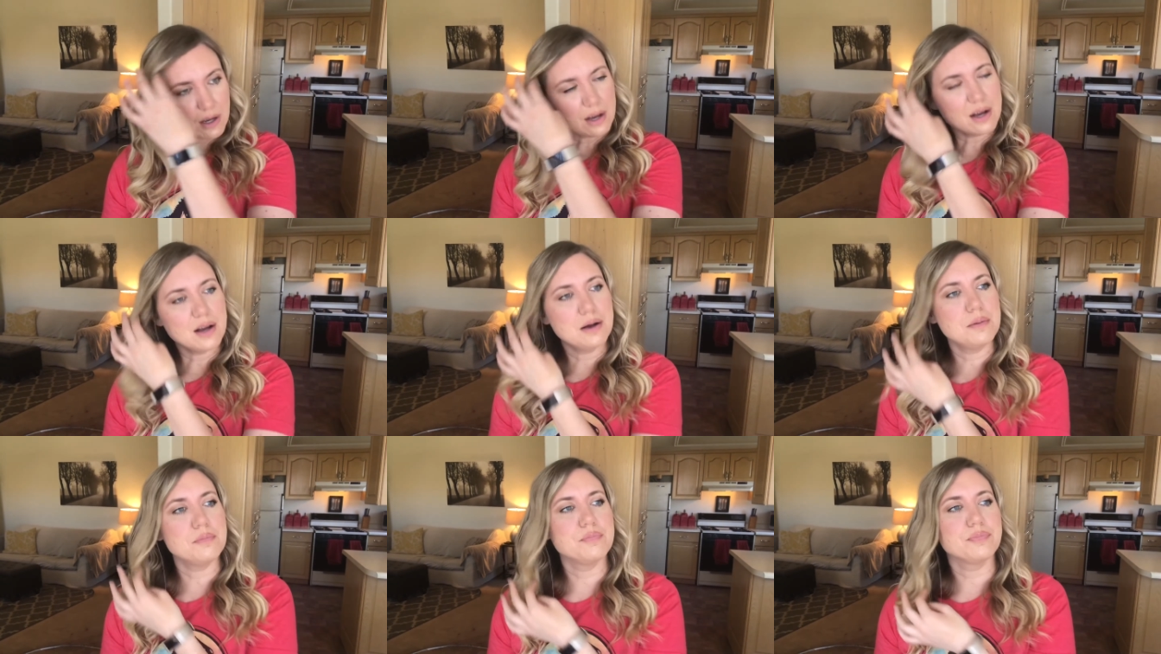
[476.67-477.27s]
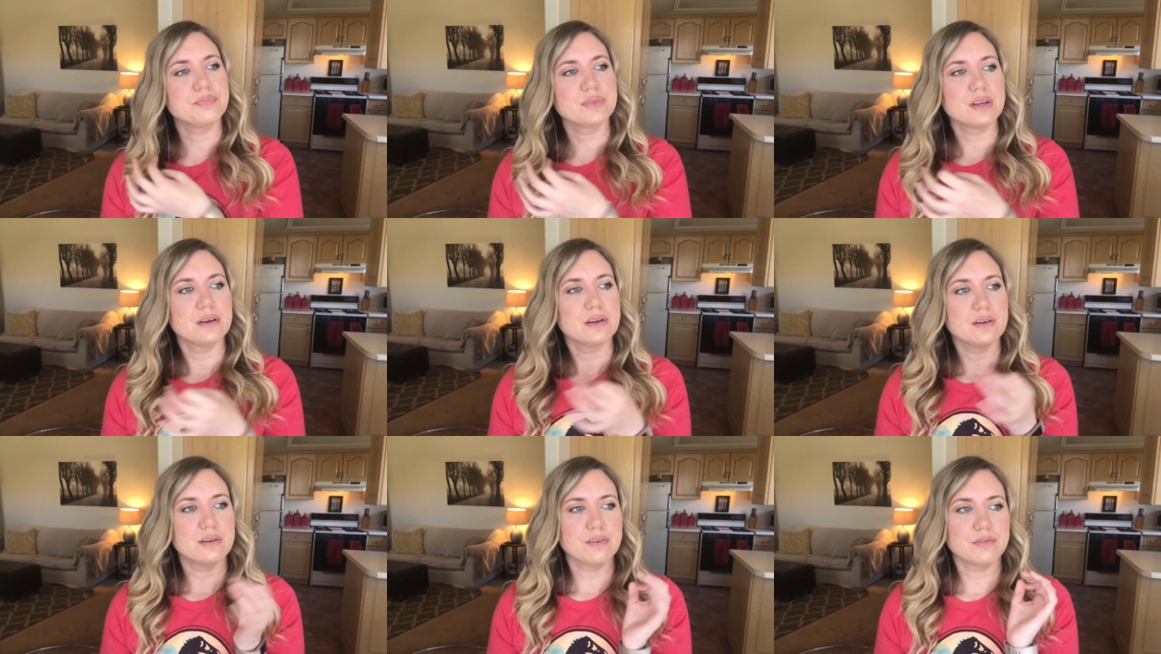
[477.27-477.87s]

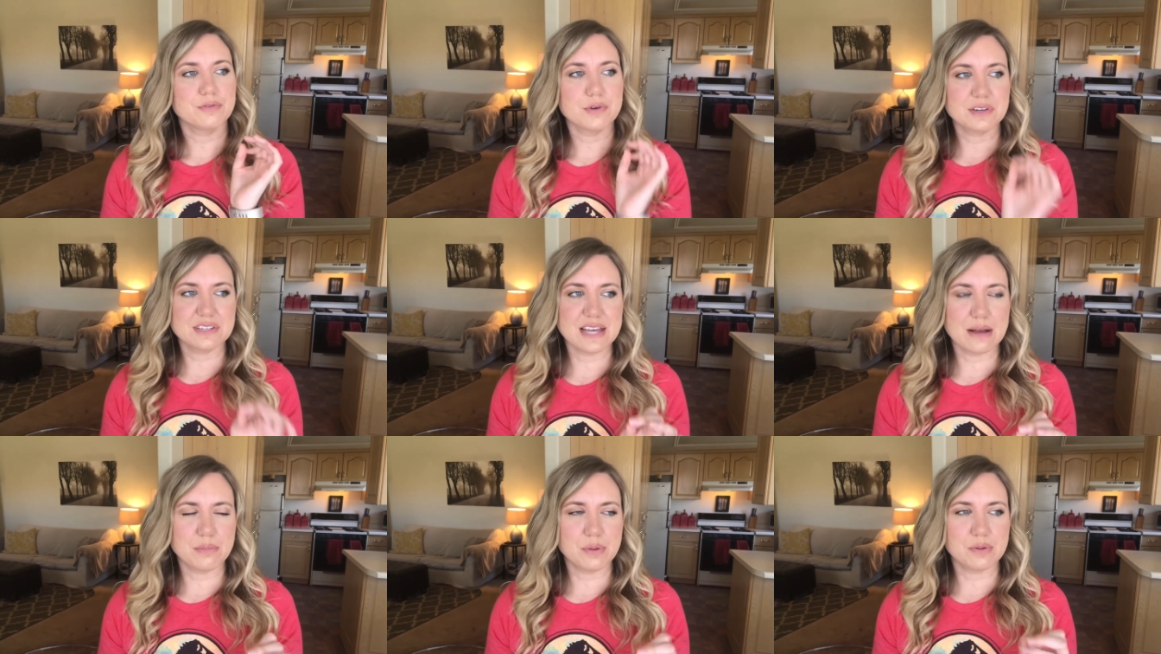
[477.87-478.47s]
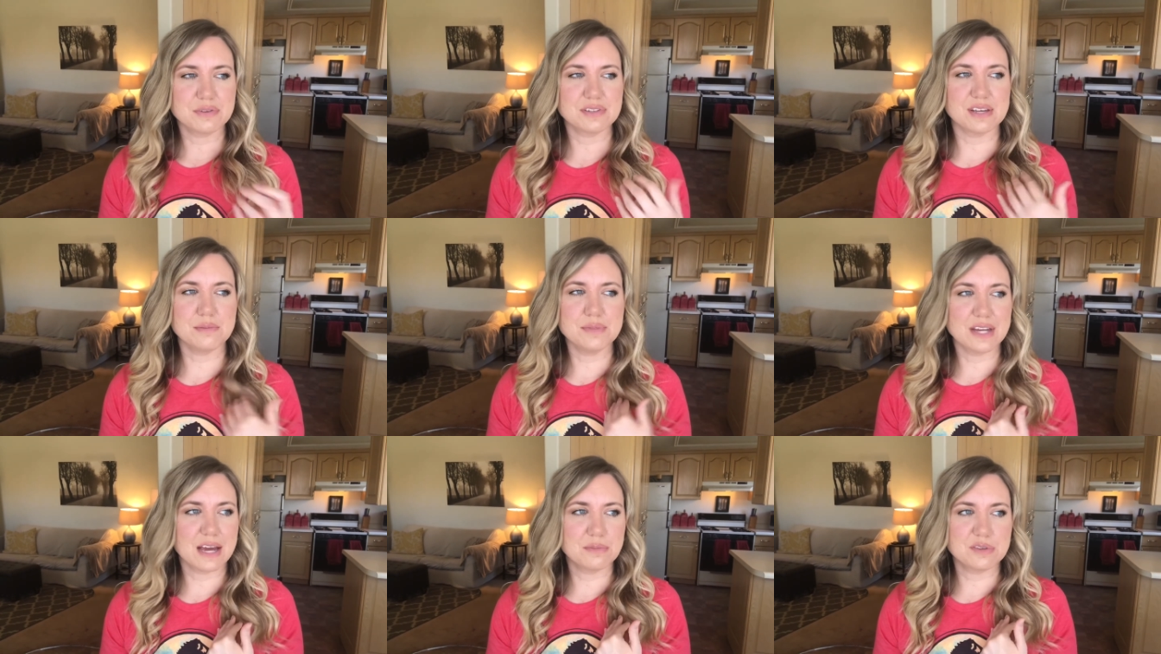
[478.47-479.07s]
For example,
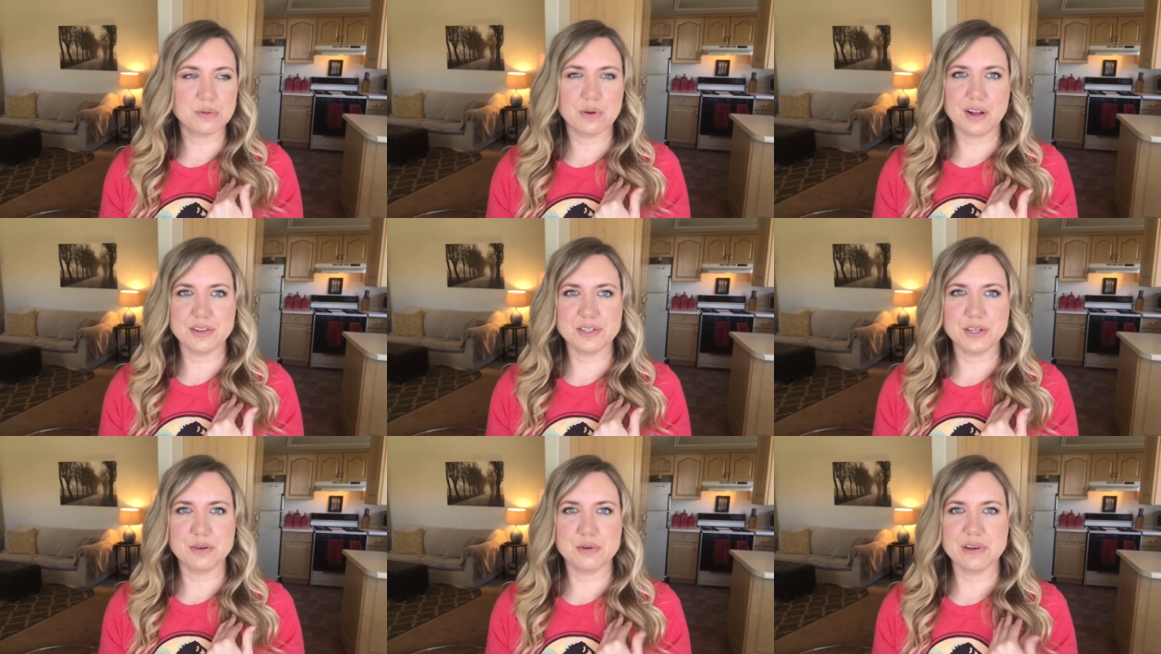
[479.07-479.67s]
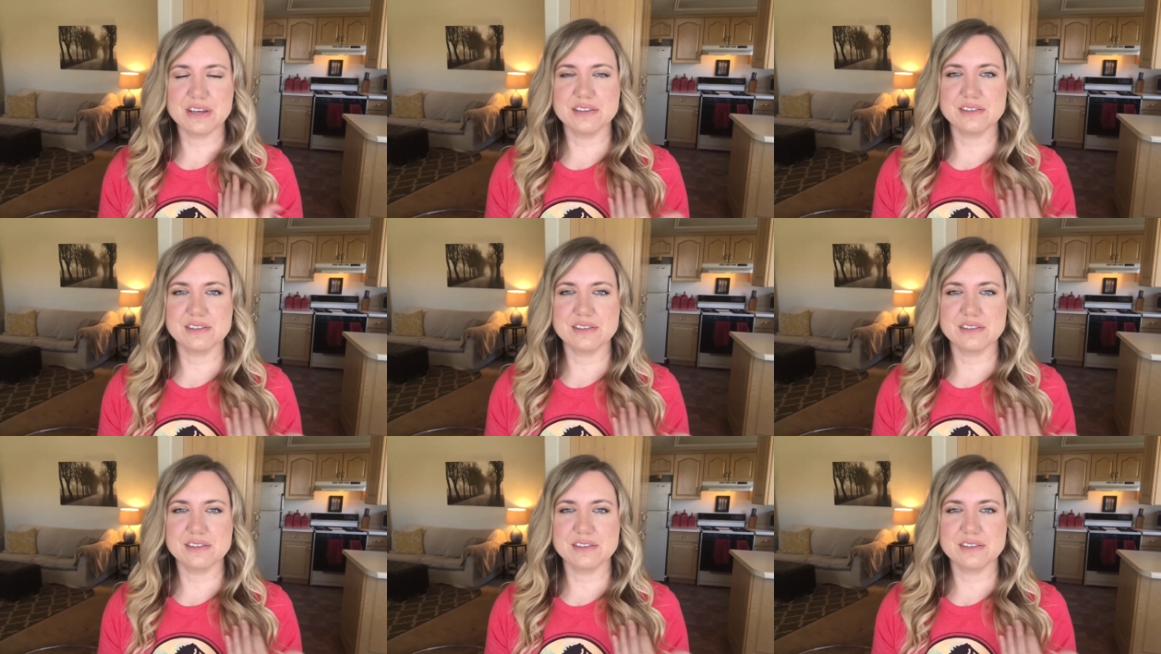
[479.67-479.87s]
sometimes what I'll do is